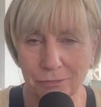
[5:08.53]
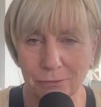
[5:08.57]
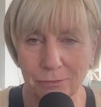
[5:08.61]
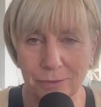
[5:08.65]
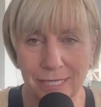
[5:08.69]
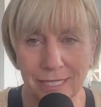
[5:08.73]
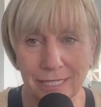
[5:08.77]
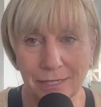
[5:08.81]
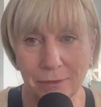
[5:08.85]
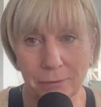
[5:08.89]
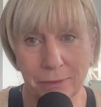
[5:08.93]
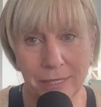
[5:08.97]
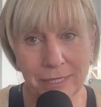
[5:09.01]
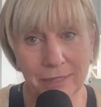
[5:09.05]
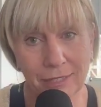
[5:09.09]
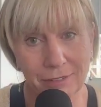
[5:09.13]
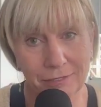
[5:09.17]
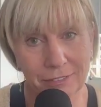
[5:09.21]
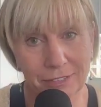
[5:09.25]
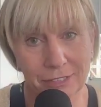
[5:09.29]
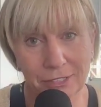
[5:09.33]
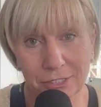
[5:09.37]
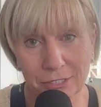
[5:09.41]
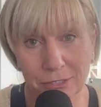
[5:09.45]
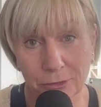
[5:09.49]
we we love
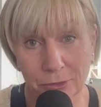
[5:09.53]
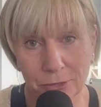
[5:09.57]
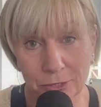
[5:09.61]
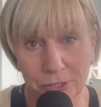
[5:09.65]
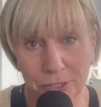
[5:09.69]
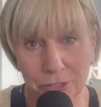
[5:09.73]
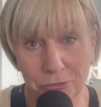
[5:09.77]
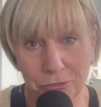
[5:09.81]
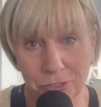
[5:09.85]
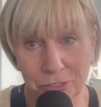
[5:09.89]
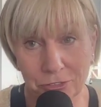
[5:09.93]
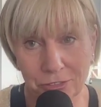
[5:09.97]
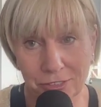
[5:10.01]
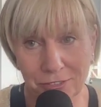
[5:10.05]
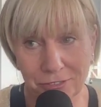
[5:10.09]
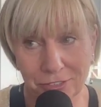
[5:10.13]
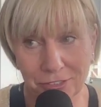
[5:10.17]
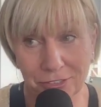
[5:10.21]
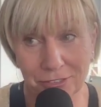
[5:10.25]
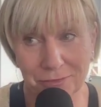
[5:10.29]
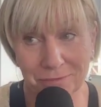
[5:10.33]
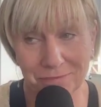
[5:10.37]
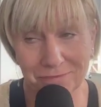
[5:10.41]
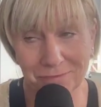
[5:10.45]
a good golden retriever